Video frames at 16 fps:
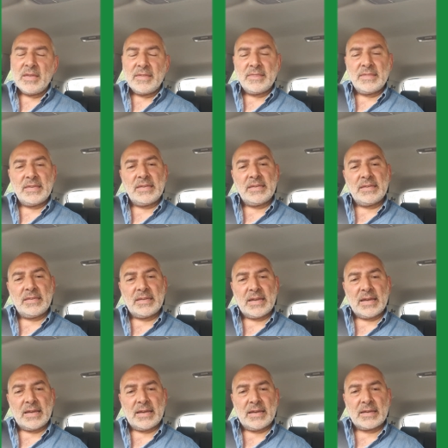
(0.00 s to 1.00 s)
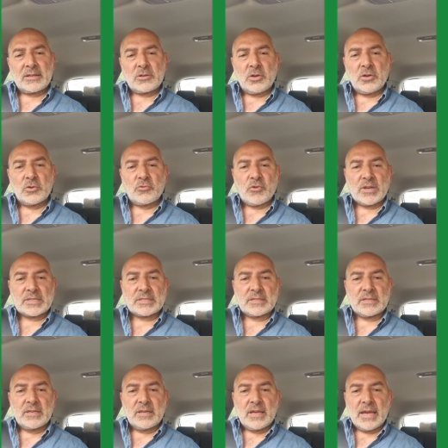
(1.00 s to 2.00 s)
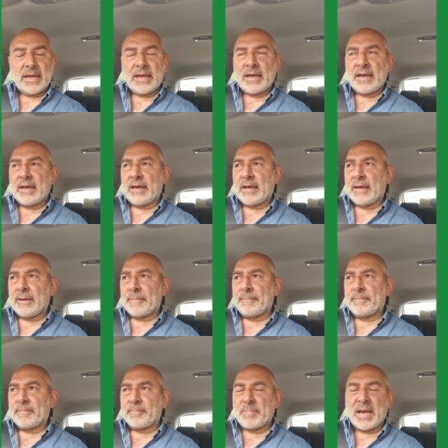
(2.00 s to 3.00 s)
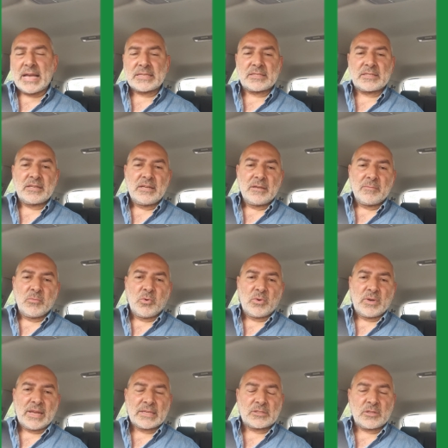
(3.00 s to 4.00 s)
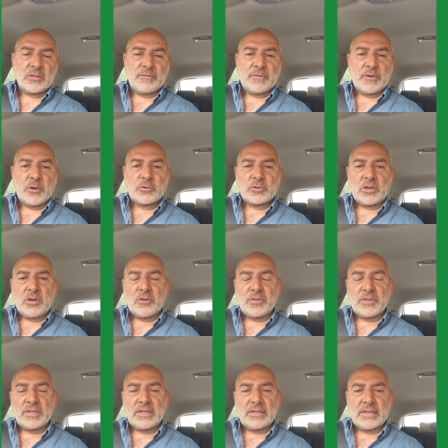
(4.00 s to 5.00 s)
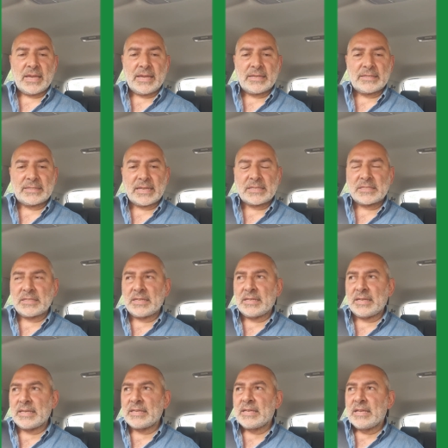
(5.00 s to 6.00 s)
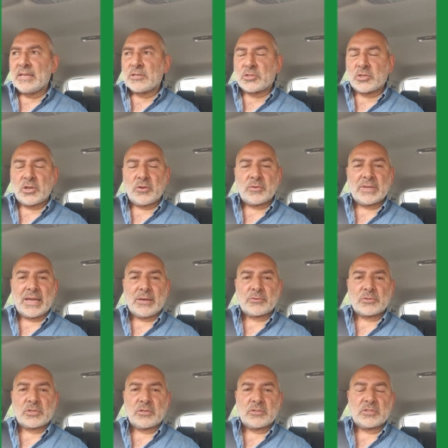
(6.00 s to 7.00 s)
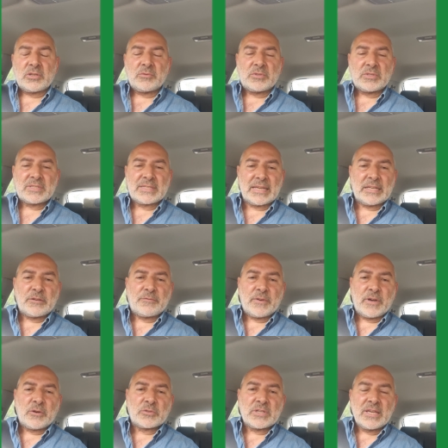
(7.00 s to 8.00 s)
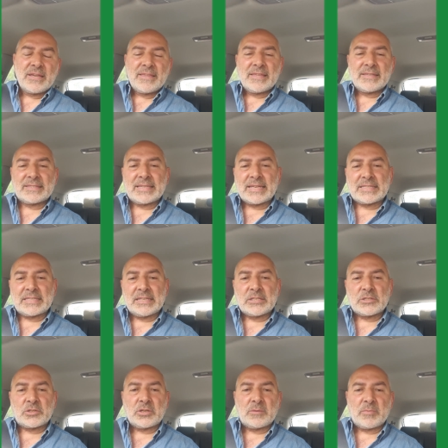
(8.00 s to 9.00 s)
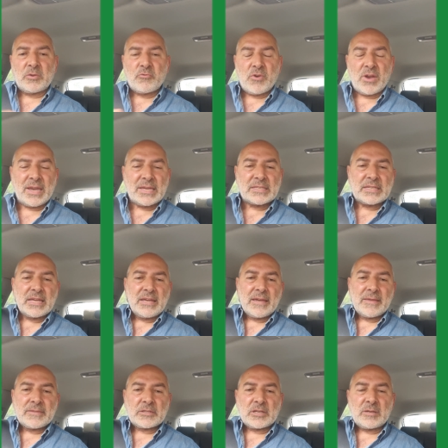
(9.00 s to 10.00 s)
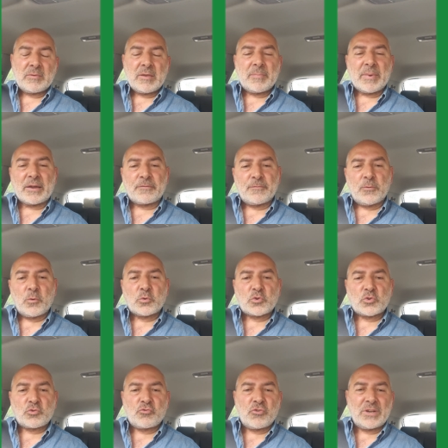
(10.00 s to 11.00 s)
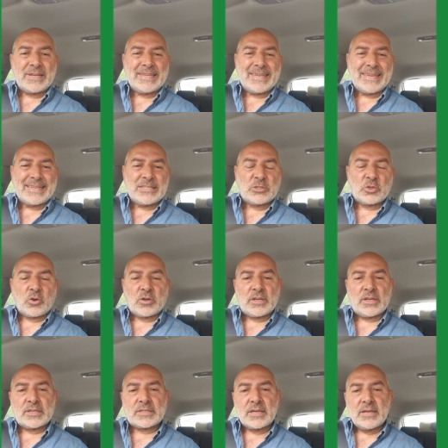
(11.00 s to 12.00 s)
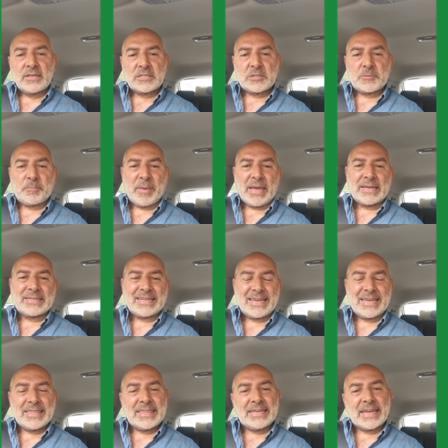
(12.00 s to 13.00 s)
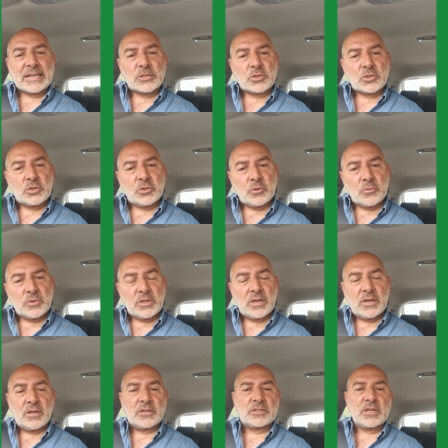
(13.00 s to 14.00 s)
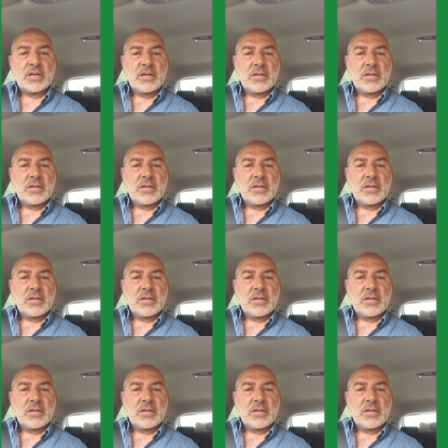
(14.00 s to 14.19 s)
the uh, Congress um, passed more or less the vote on the uh, debt ceiling. So now it's going to go to Senate vote. This debt ceiling is going to be raised, and there's going to be about four trillion dollars spent in the next two years